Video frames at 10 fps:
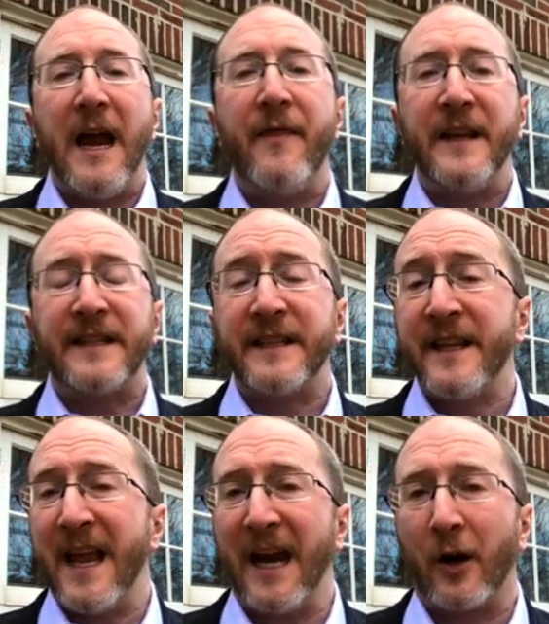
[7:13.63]
and this is
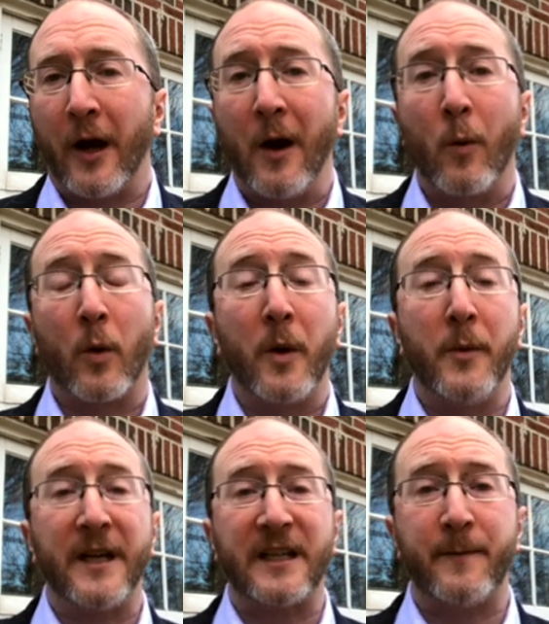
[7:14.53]
in the area where we
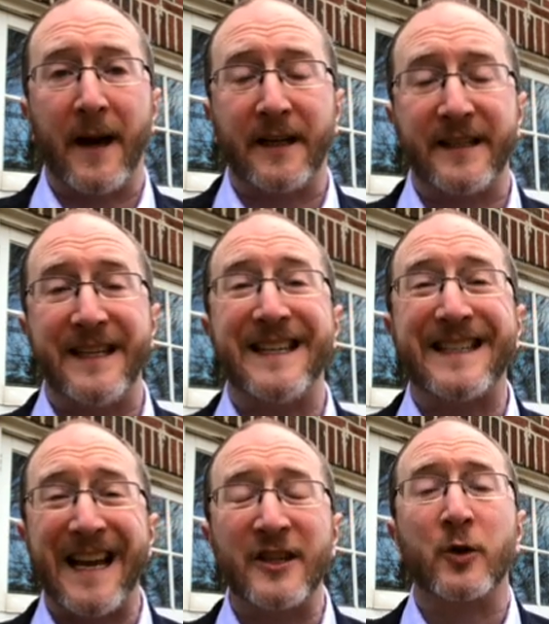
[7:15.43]
would expect to see
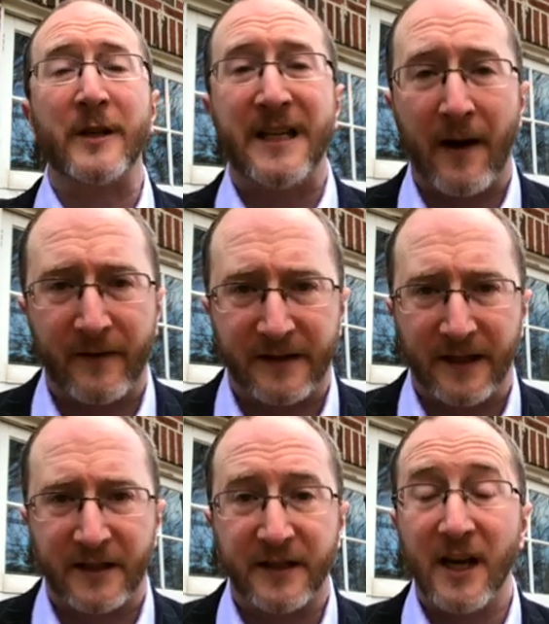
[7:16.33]
sensory
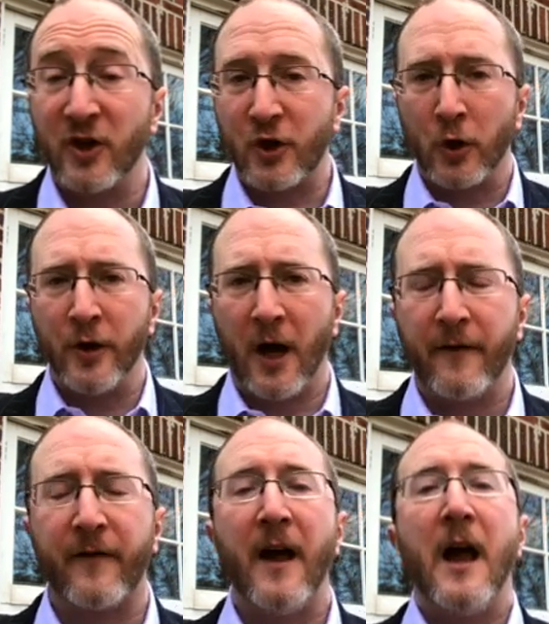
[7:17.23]
deficits. And sure
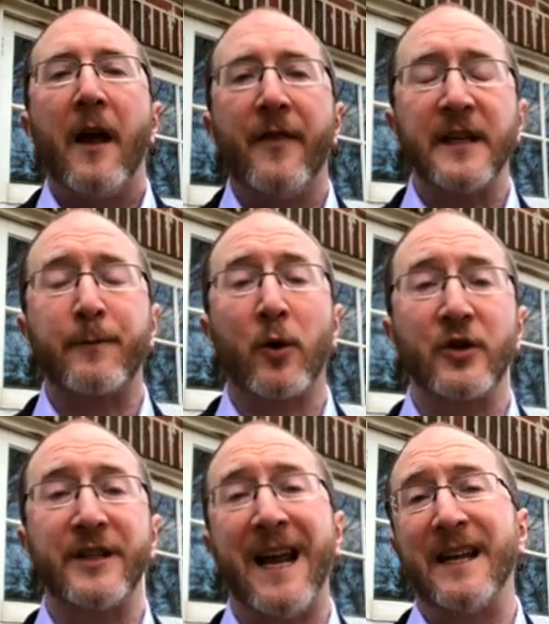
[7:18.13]
enough, this
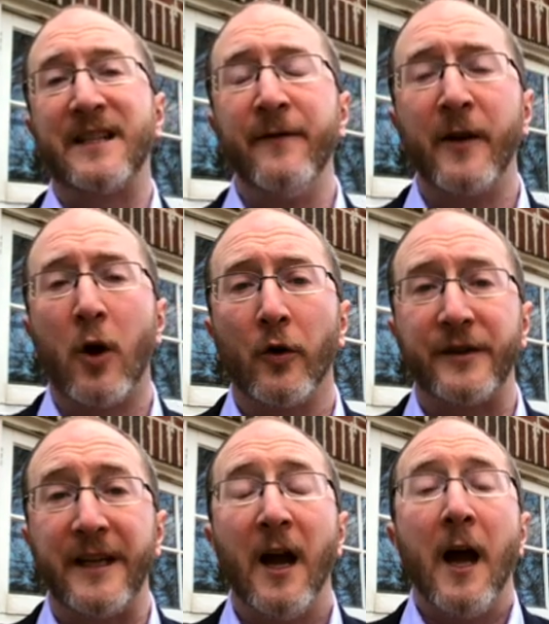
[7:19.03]
person had
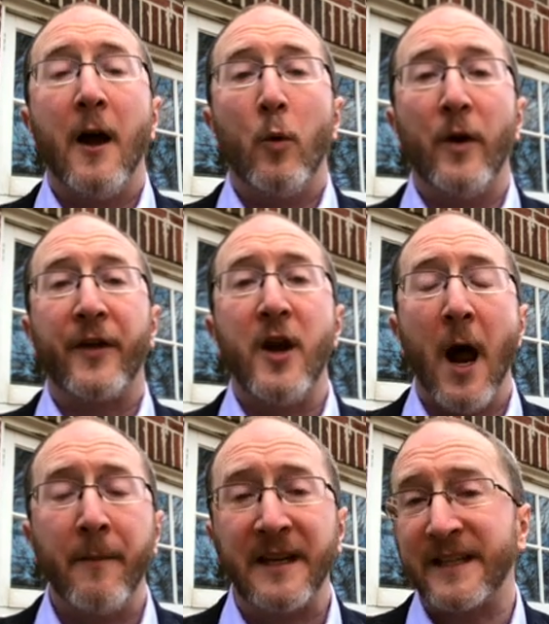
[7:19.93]
difficulty with
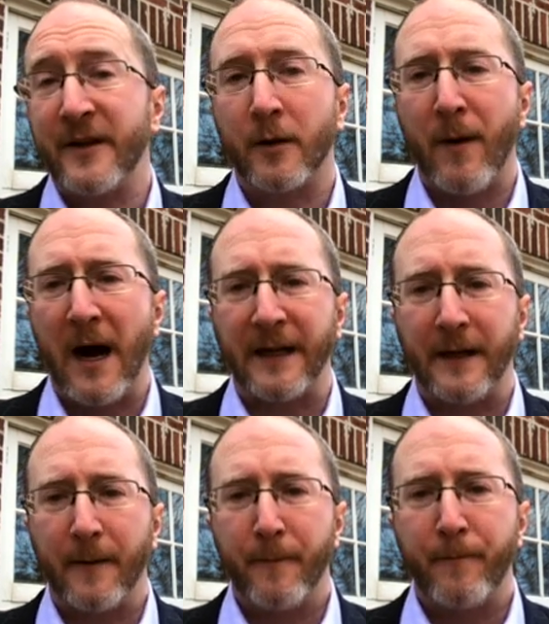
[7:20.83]
numbness in their
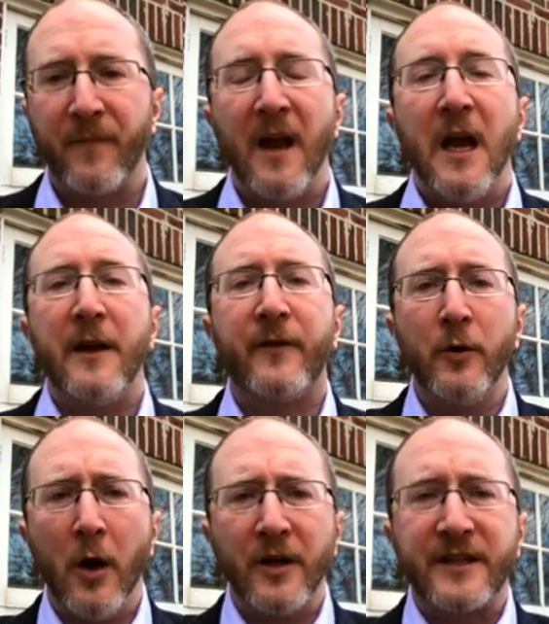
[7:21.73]
body. If
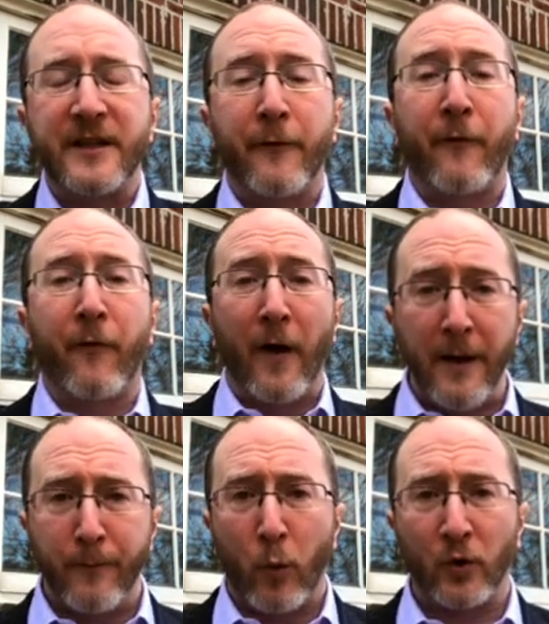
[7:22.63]
you notice, the
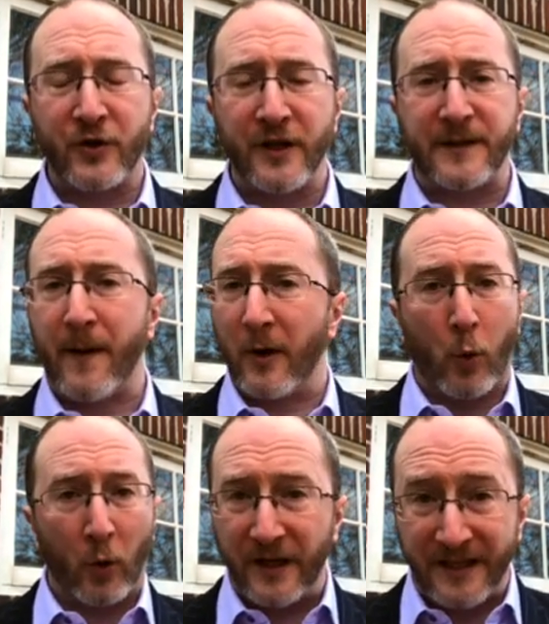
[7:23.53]
front portion of the spinal
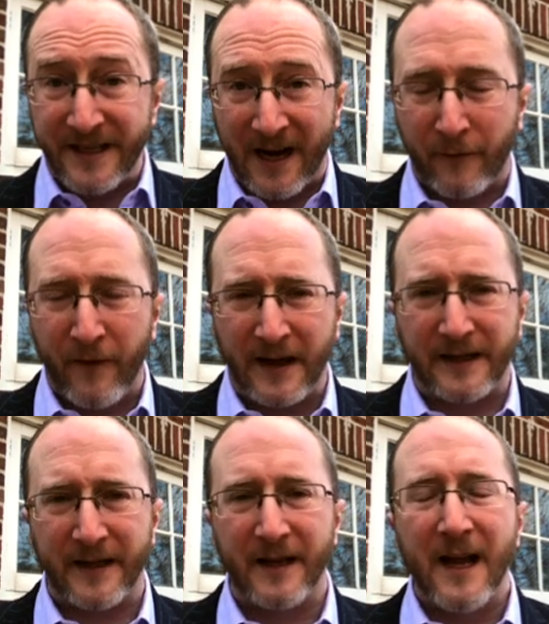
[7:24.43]
cord is not
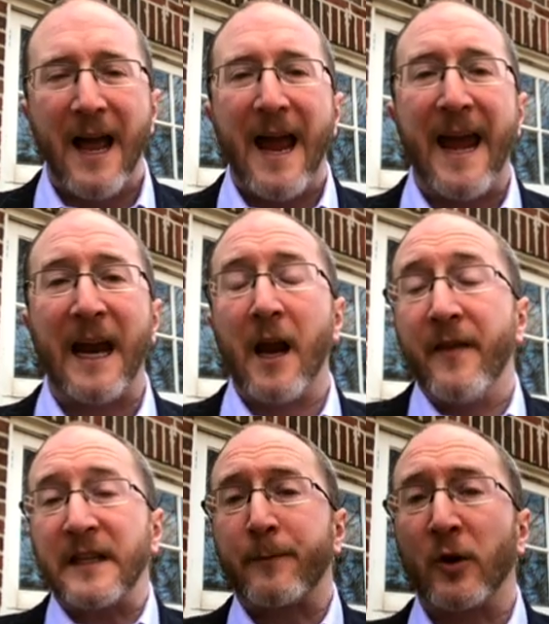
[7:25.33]
affected, and
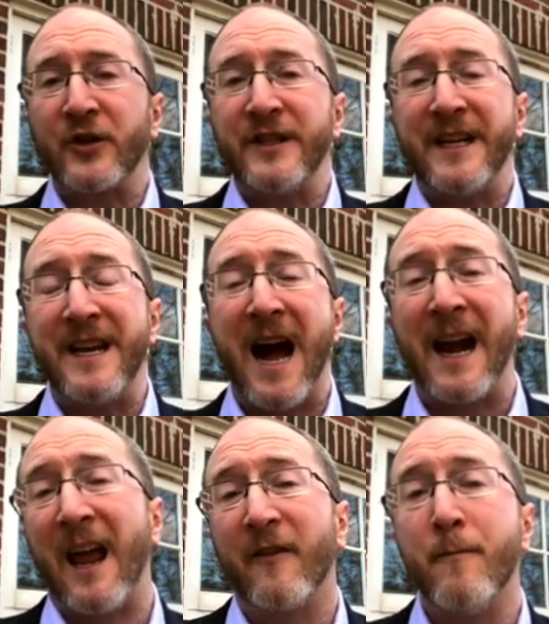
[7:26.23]
this person did
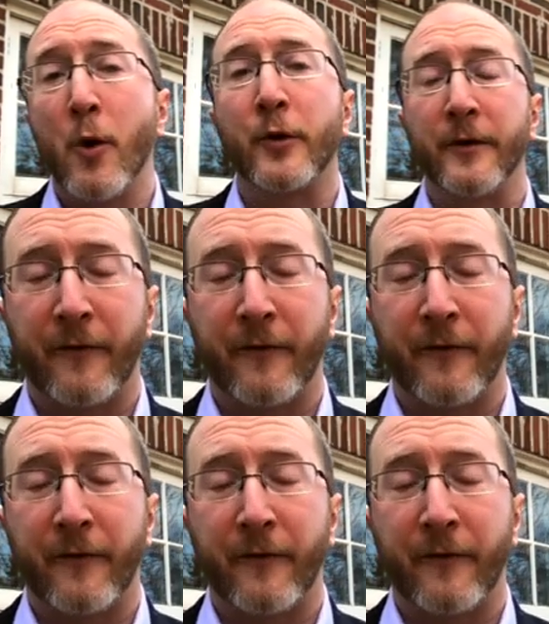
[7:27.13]
not have motor